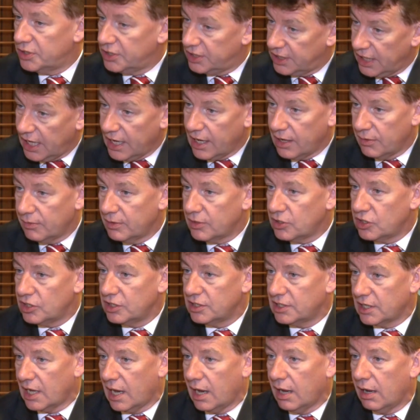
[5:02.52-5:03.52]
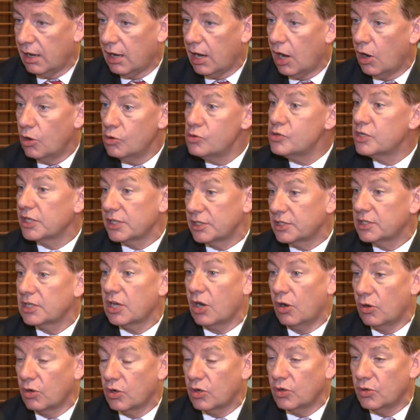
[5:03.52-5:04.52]
C, which is our oldest
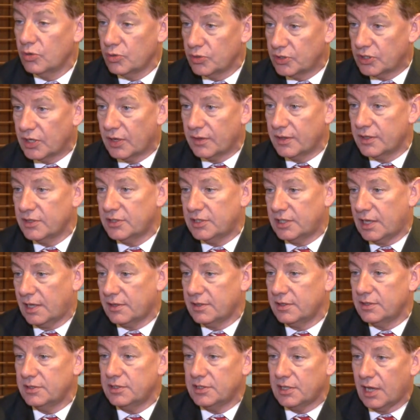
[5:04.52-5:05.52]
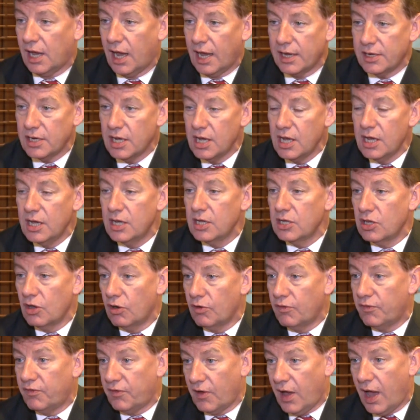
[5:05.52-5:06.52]
concourse on the southern side,
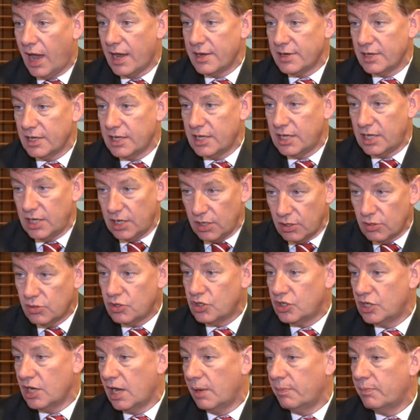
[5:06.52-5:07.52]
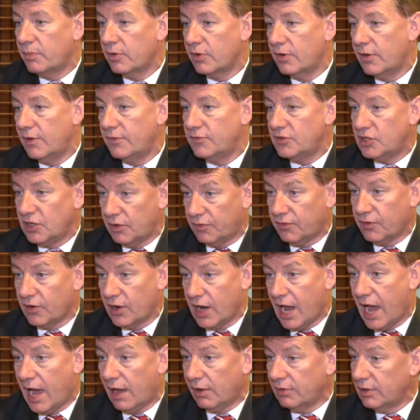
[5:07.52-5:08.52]
you'll find a huge number of
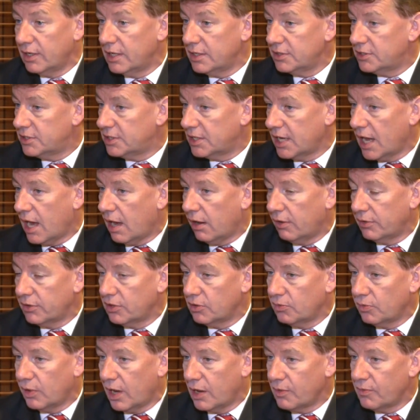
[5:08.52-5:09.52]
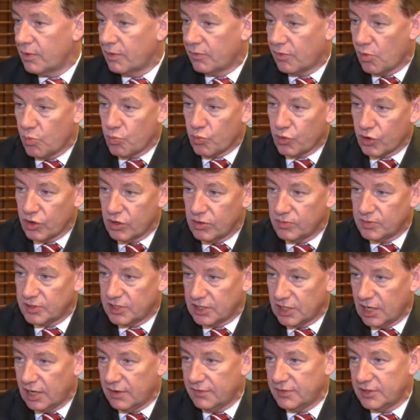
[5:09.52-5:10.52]
different outlets now, and the way we've improved
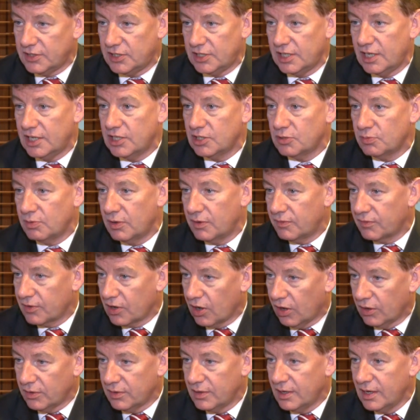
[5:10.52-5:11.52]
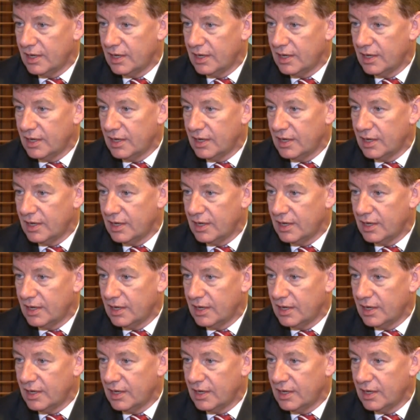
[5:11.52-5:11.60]
services, we've got